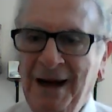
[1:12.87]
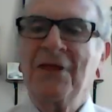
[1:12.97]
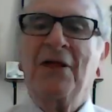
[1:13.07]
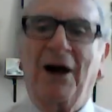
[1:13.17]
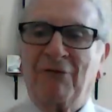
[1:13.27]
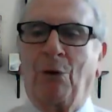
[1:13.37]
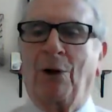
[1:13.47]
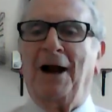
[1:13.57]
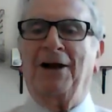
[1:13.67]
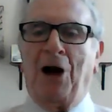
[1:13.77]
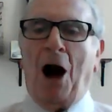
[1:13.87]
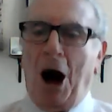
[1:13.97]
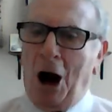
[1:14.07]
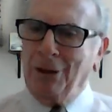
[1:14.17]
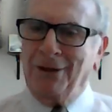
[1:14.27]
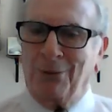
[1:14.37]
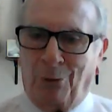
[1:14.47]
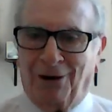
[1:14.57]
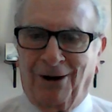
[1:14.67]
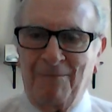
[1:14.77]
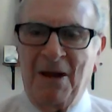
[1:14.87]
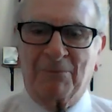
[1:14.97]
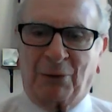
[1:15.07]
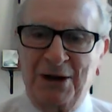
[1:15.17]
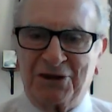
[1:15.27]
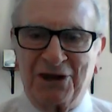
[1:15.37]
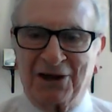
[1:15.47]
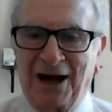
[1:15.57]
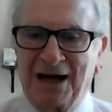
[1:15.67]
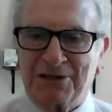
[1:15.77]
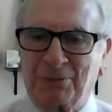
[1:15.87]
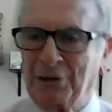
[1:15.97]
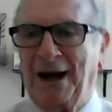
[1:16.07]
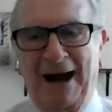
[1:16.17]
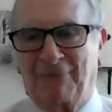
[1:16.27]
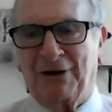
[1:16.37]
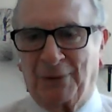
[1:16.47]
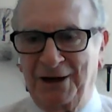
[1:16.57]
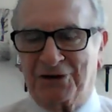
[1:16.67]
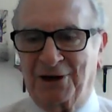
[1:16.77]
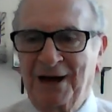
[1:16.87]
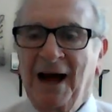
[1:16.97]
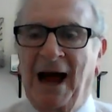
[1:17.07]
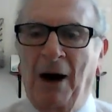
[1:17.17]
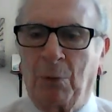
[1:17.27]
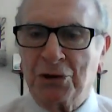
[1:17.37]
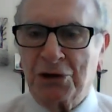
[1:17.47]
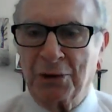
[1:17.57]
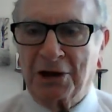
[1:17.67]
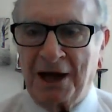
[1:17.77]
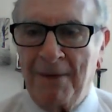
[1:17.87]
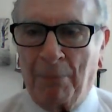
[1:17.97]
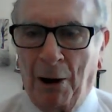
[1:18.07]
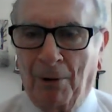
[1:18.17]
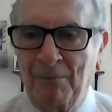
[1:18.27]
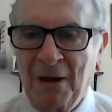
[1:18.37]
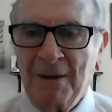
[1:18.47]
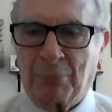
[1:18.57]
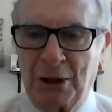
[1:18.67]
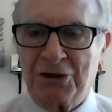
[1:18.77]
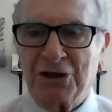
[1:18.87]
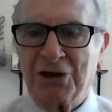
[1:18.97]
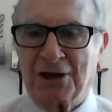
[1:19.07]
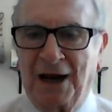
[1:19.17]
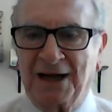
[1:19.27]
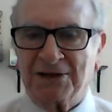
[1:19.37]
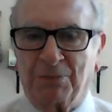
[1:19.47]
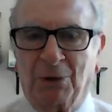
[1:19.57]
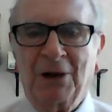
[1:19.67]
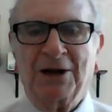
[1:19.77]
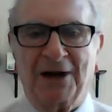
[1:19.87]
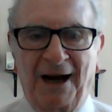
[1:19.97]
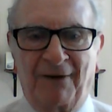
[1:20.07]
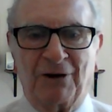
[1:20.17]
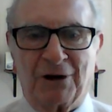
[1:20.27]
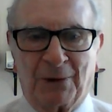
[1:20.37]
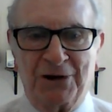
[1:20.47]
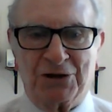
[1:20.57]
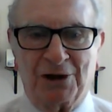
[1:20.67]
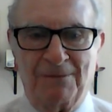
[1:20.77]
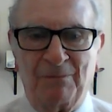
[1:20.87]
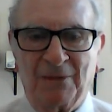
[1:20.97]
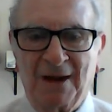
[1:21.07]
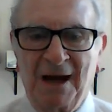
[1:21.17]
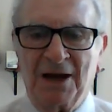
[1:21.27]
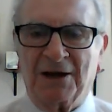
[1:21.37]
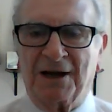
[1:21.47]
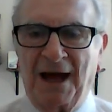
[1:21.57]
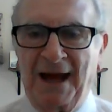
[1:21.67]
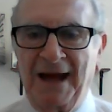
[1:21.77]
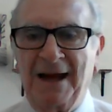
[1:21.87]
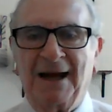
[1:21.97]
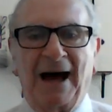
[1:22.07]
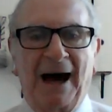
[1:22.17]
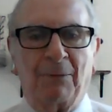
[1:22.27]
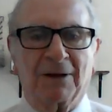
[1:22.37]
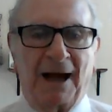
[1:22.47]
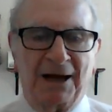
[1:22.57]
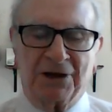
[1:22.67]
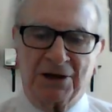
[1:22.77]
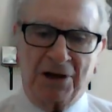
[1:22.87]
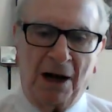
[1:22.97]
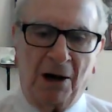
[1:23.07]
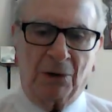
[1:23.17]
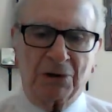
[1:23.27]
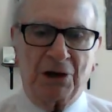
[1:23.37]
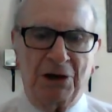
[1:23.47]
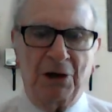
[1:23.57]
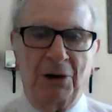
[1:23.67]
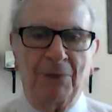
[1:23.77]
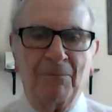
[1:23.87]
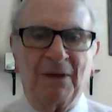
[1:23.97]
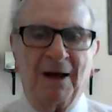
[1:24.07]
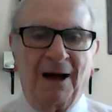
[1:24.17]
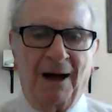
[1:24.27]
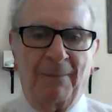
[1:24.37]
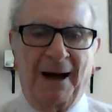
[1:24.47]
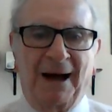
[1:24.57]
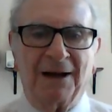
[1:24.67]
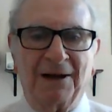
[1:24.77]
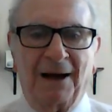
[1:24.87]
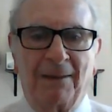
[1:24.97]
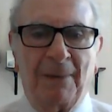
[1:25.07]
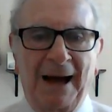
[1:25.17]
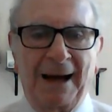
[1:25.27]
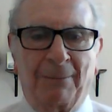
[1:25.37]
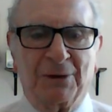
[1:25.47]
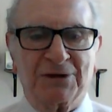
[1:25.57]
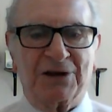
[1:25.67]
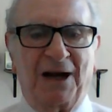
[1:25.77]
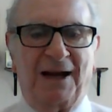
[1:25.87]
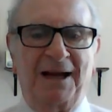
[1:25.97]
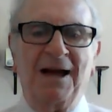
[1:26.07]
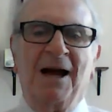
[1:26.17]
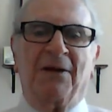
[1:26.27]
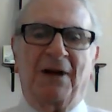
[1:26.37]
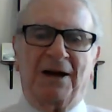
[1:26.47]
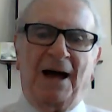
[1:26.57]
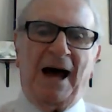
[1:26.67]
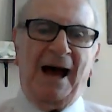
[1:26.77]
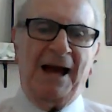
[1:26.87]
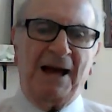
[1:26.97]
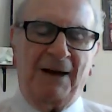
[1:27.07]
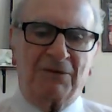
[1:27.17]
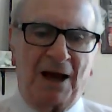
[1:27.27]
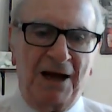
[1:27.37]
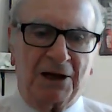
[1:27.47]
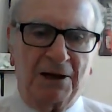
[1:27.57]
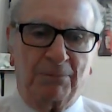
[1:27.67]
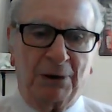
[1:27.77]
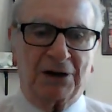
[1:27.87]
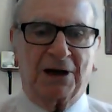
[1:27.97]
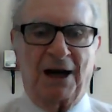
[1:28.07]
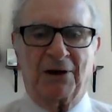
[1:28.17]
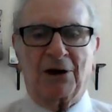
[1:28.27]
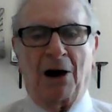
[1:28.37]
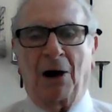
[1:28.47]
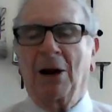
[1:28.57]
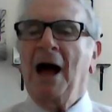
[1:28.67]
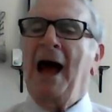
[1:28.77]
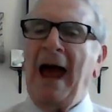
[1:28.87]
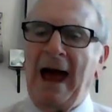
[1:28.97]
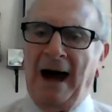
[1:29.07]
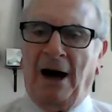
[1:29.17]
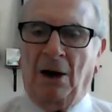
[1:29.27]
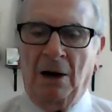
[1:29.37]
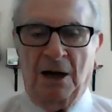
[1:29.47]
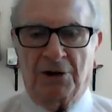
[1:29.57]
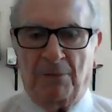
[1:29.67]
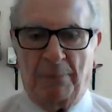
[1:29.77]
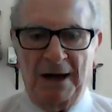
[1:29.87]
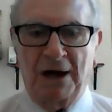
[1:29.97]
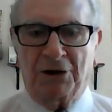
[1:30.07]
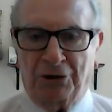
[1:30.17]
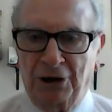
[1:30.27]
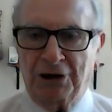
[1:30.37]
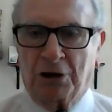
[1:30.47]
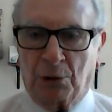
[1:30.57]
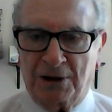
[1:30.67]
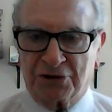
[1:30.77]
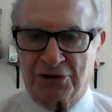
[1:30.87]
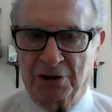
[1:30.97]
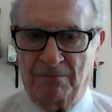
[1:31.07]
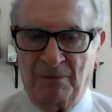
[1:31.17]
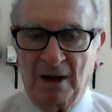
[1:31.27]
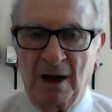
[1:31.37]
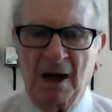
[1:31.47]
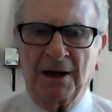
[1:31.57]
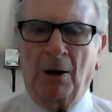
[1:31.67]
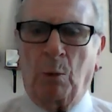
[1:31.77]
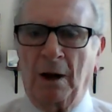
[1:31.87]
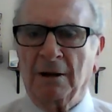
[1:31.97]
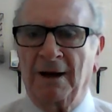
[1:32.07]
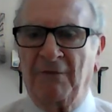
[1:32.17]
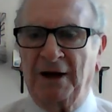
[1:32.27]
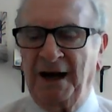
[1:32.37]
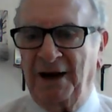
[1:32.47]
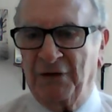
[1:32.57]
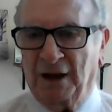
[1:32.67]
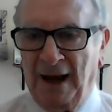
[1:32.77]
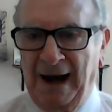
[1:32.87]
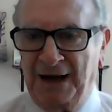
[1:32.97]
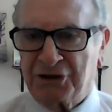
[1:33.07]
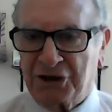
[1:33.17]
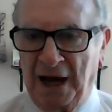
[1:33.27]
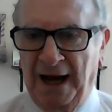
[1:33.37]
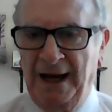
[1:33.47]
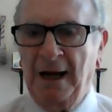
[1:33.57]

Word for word: therefore into all of the world, preach the gospel to every creature. I want you to keep on preaching the gospel to every creature. Today, I would like to talk to you about a Bible study that I have taken and put together called How to Be a Good Christian. Now we're living in the last day.